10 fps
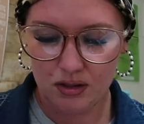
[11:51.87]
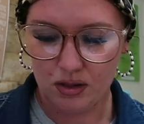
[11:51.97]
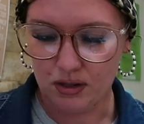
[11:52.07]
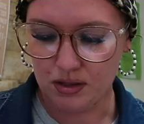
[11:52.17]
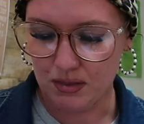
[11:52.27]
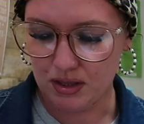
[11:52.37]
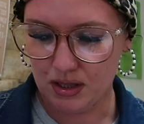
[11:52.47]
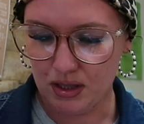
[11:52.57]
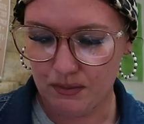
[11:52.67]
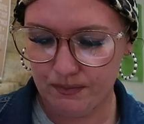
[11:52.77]
Talk to my
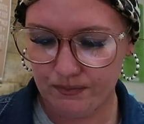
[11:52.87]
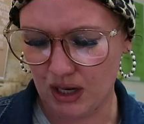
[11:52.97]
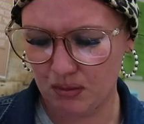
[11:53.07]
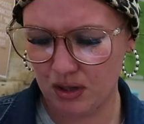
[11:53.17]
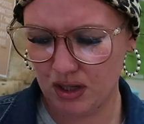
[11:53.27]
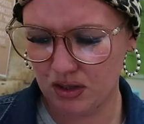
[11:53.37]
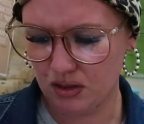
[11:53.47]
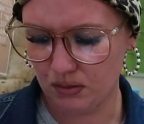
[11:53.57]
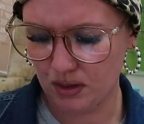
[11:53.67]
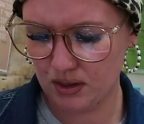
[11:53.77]
team. Did I bring in
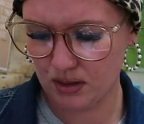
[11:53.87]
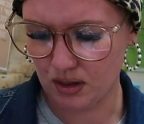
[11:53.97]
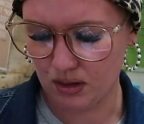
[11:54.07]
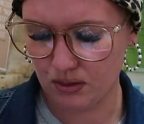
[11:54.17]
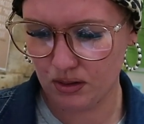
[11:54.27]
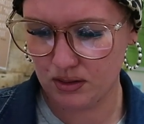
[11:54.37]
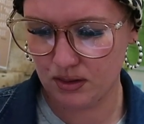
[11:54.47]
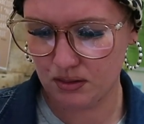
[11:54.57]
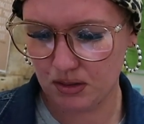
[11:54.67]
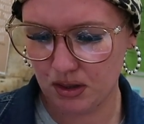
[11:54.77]
2 things of collard greens
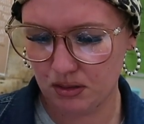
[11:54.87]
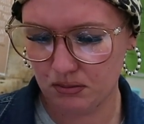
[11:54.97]
this week?